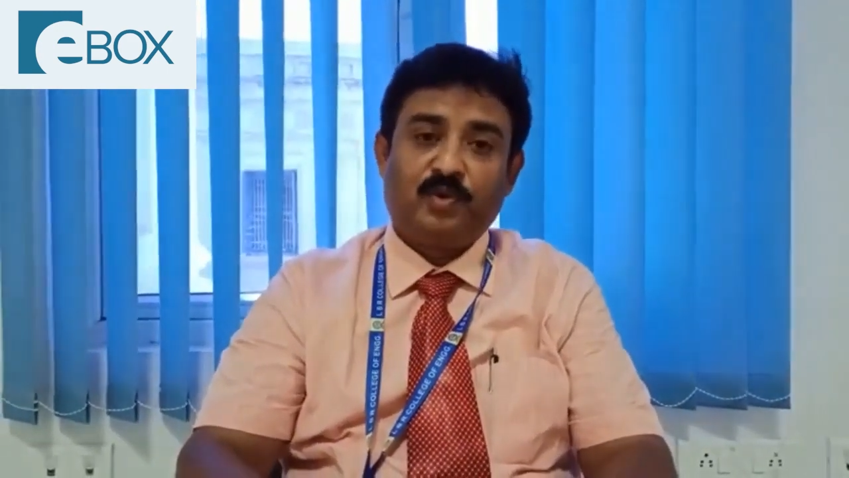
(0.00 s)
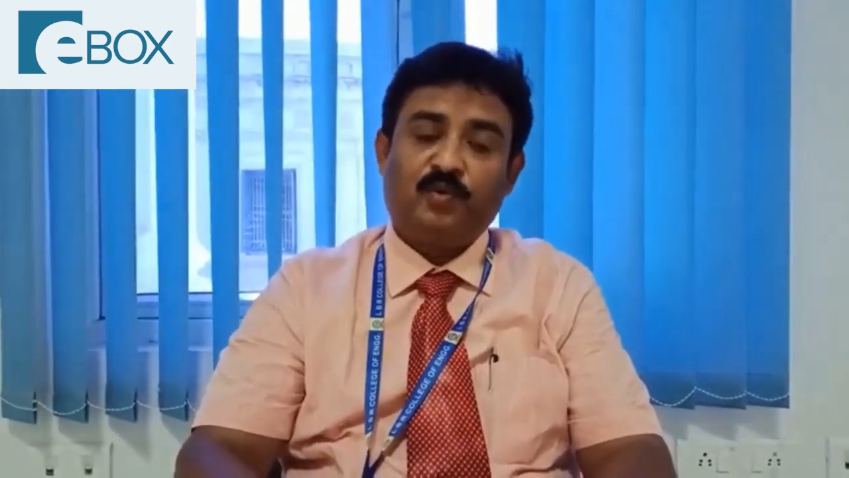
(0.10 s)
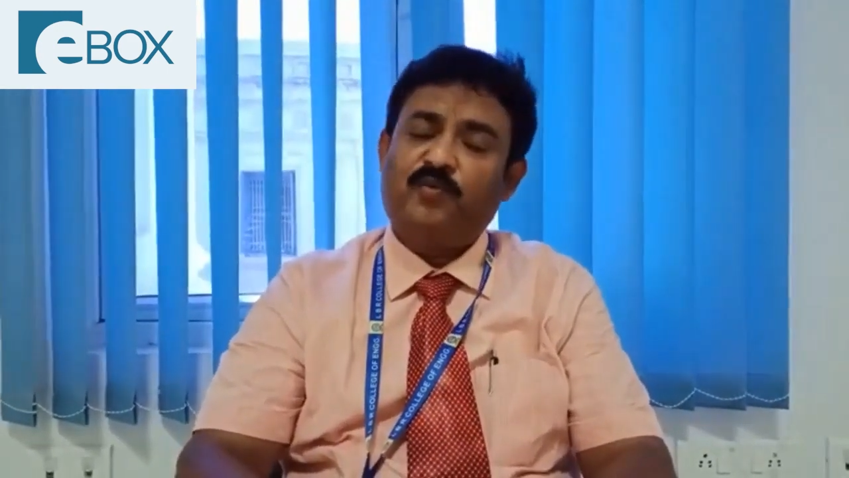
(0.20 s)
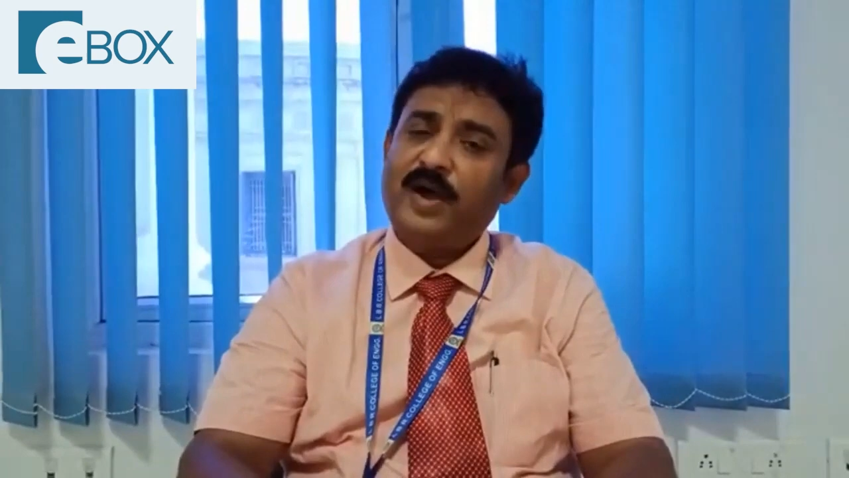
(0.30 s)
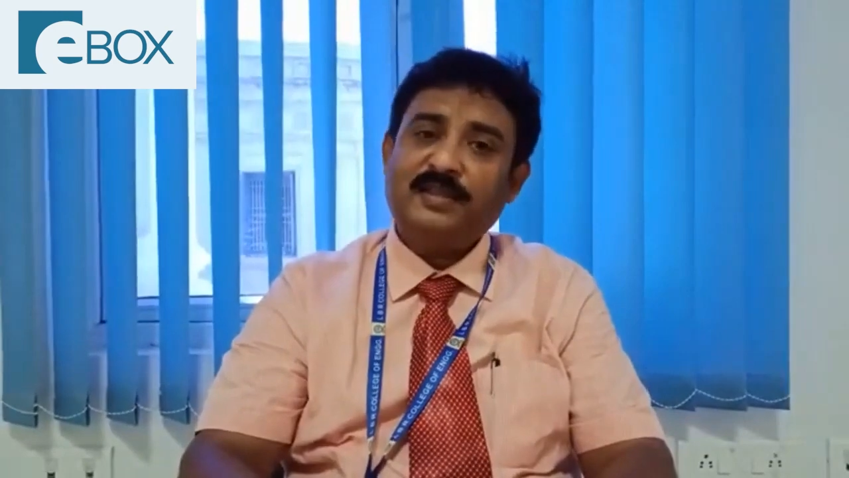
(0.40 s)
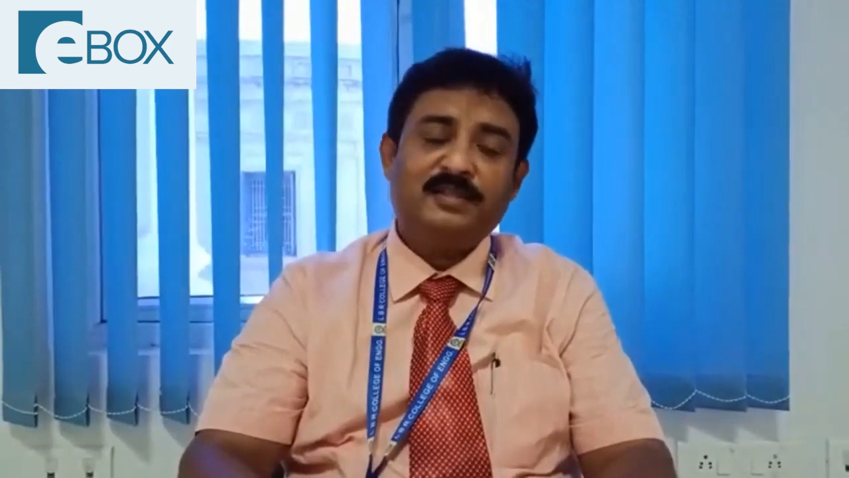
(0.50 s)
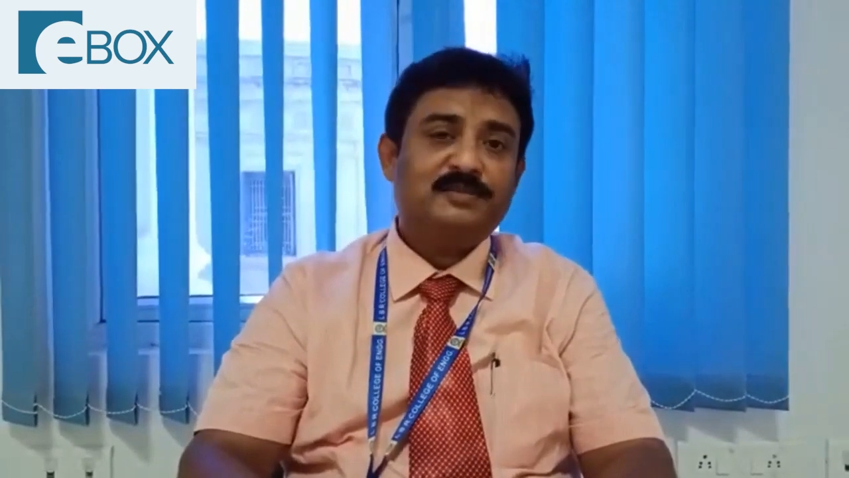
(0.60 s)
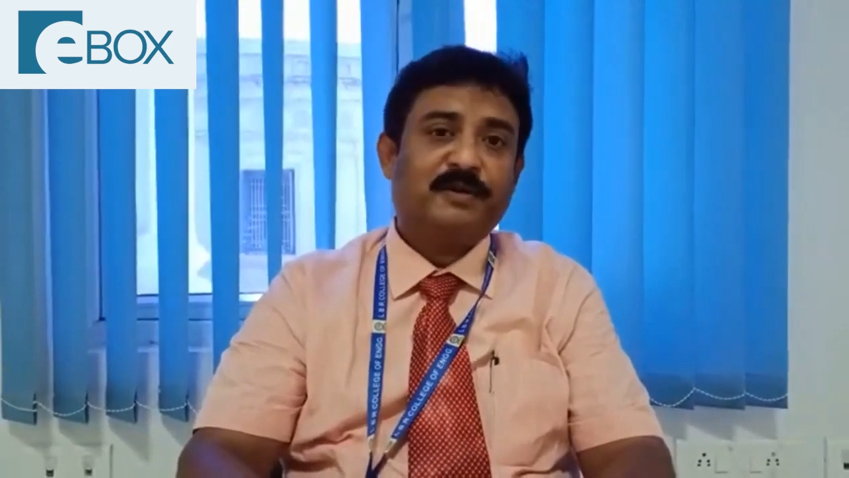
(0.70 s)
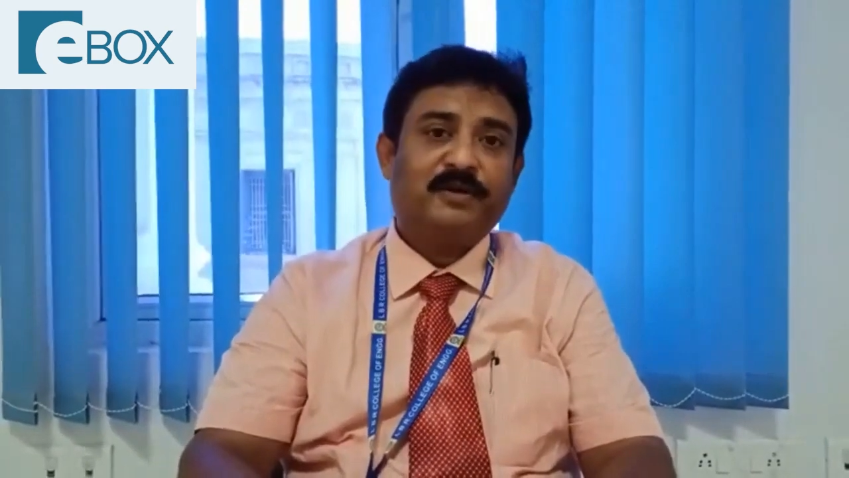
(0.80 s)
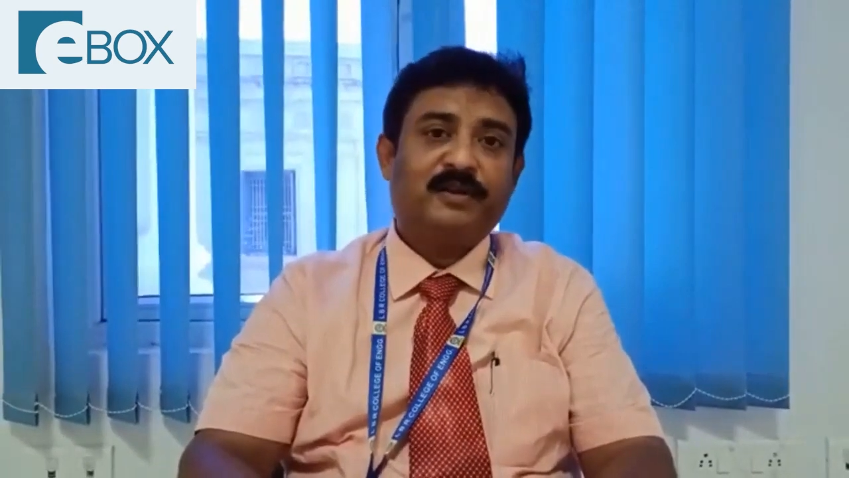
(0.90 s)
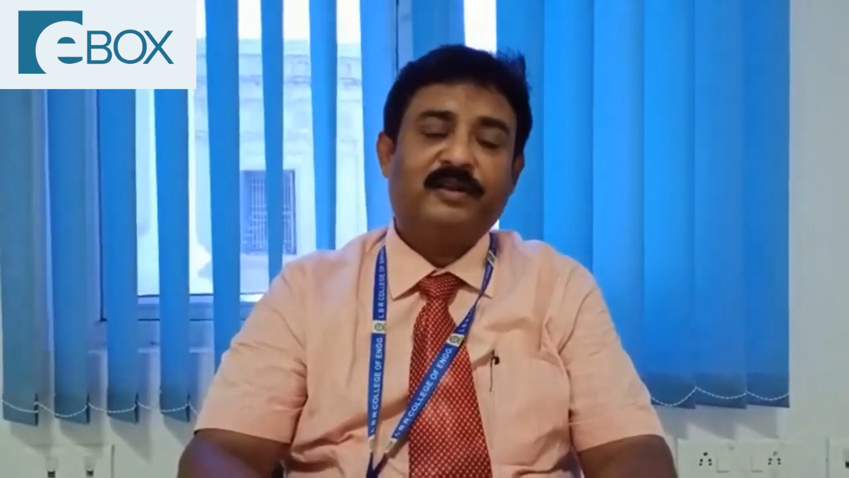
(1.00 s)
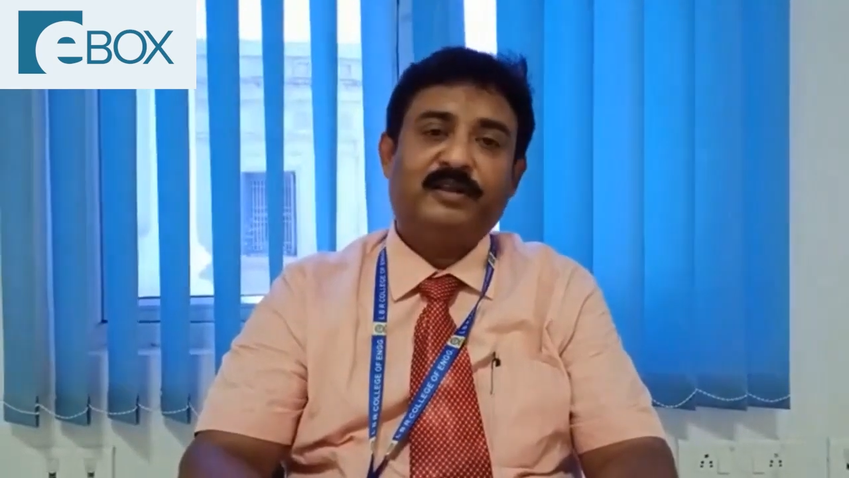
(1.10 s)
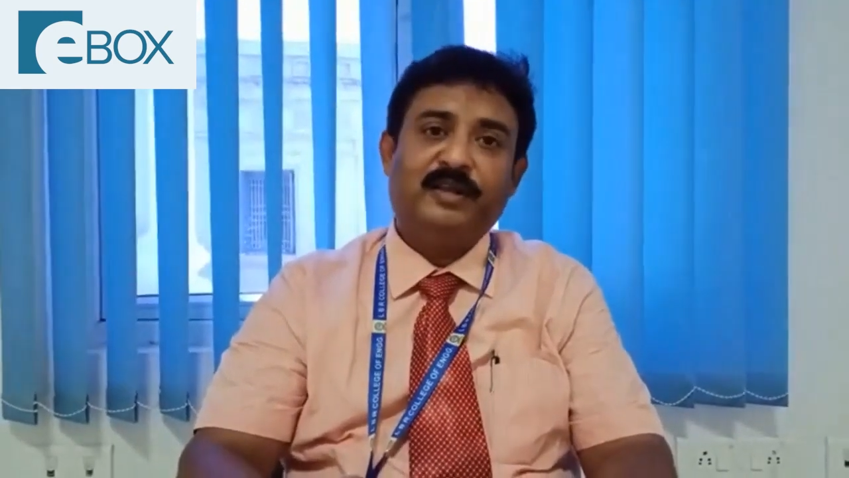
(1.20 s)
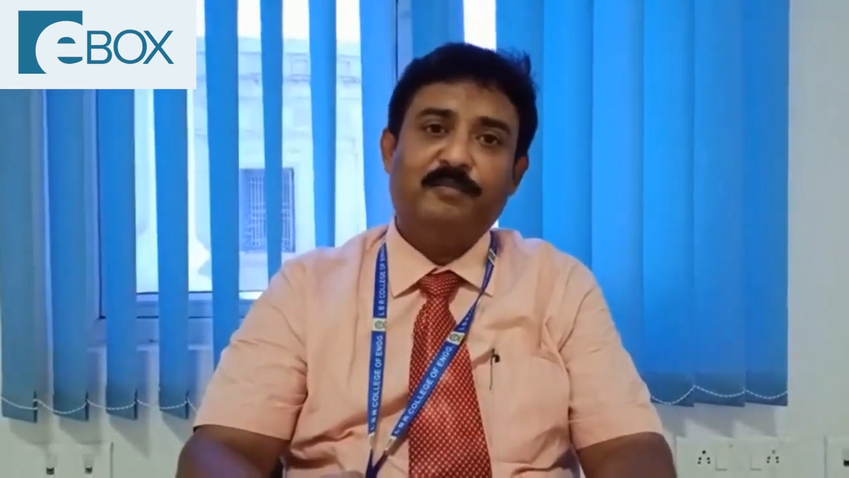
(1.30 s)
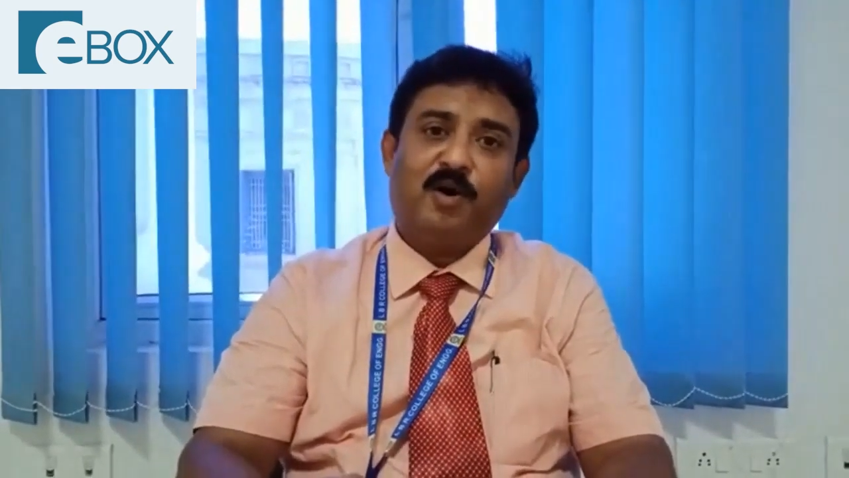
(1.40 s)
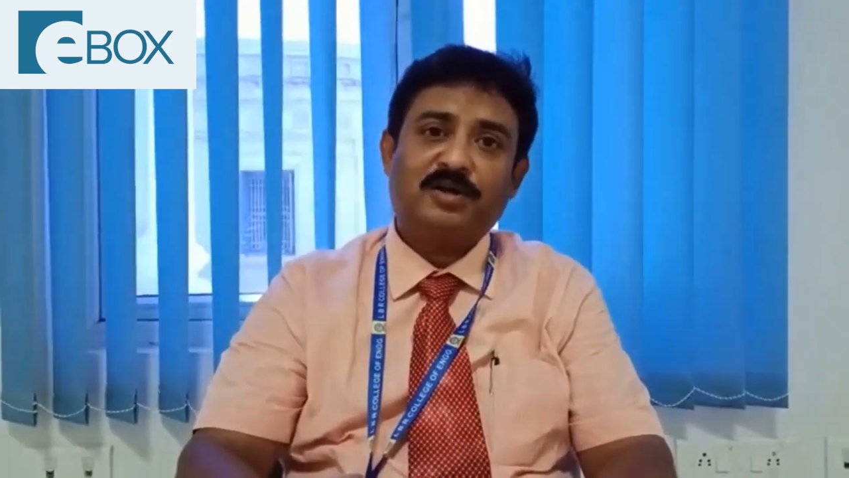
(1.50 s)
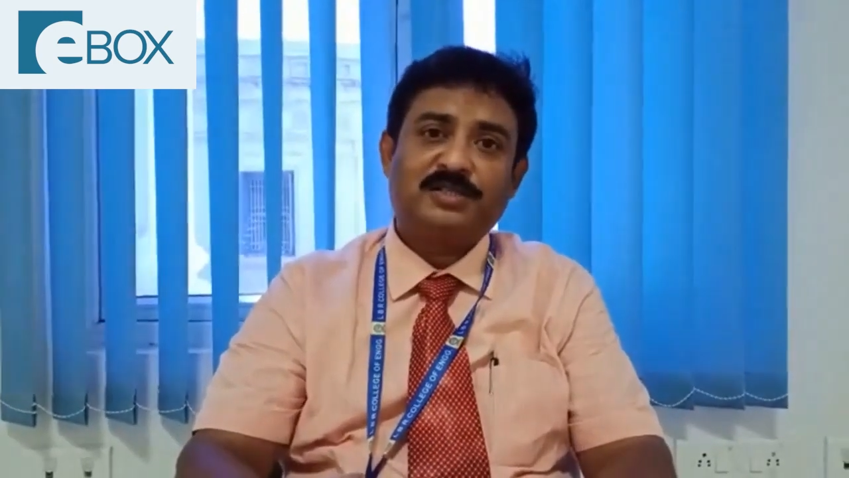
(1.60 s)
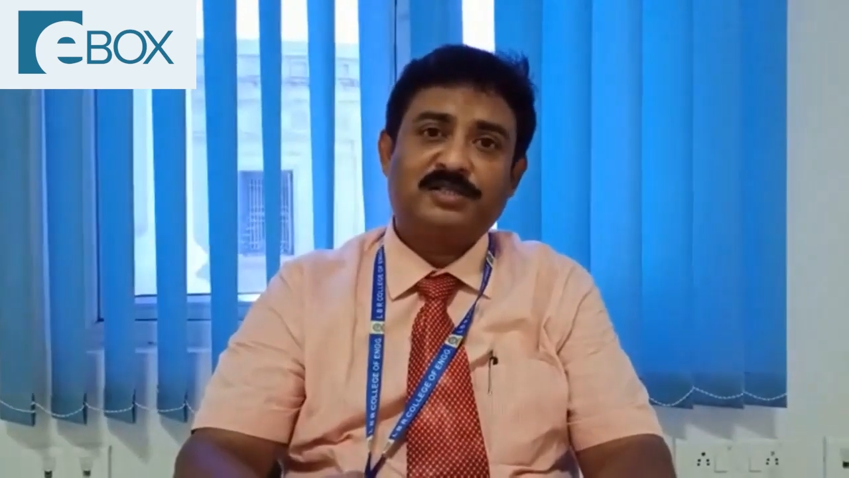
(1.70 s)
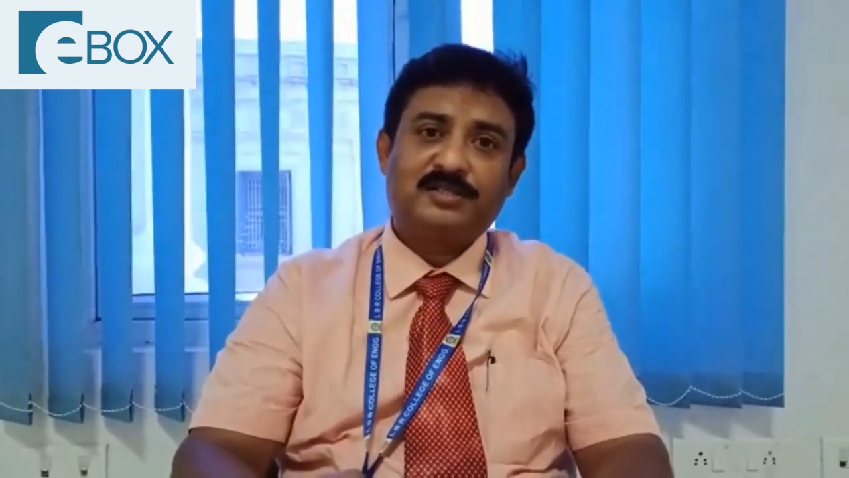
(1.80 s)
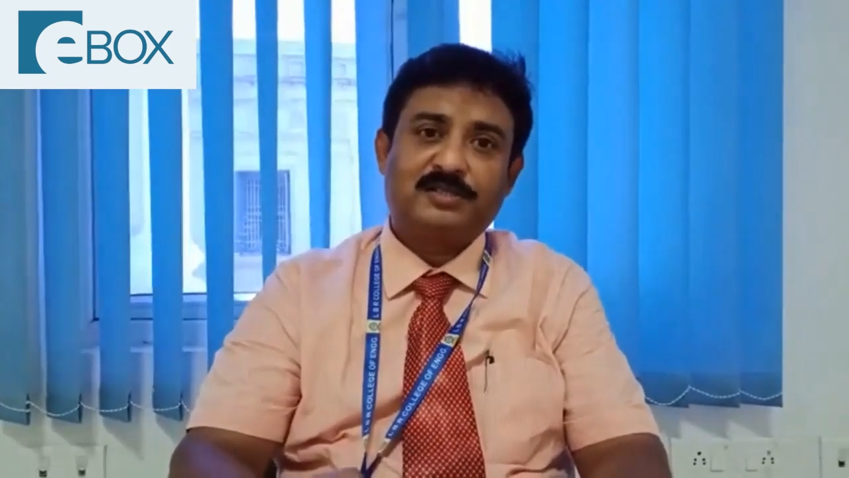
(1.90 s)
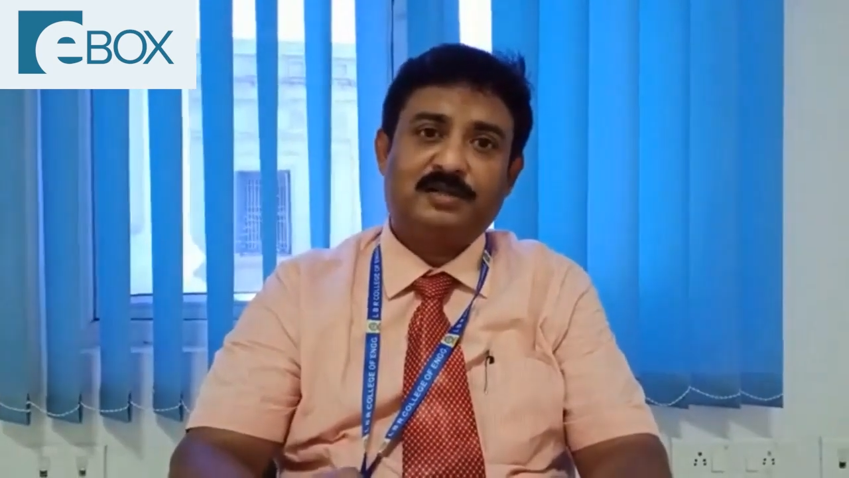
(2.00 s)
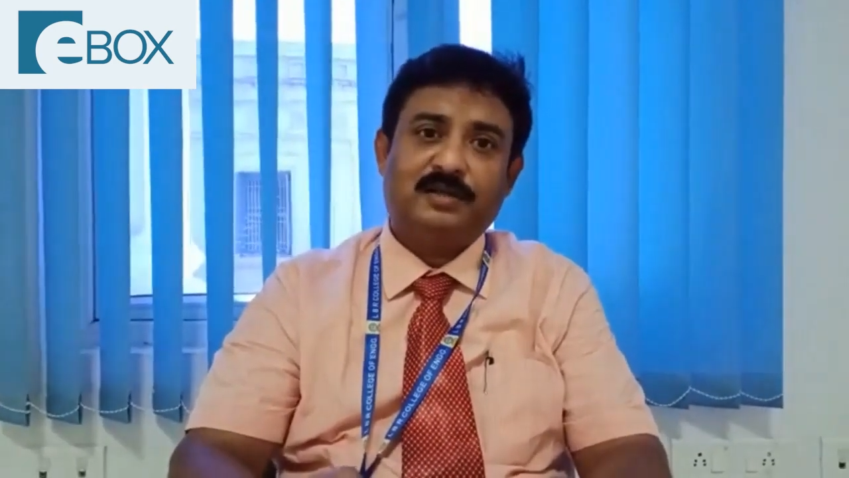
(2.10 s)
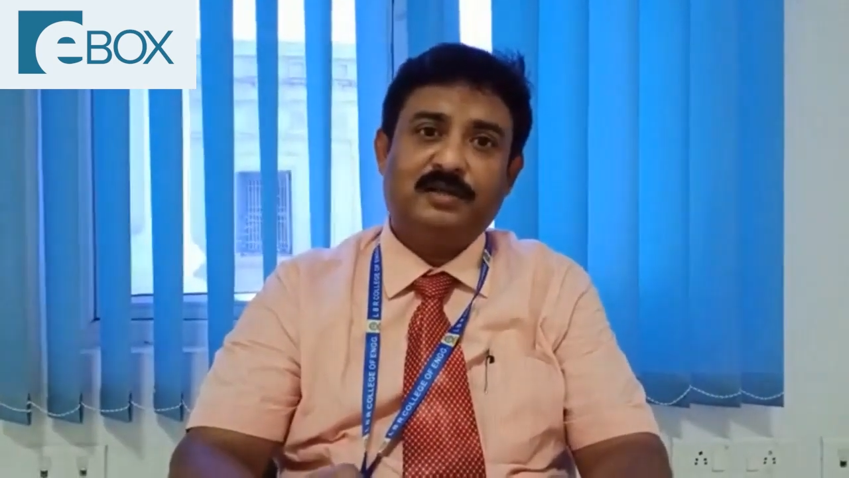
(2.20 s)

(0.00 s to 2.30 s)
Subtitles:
Why this particular e-box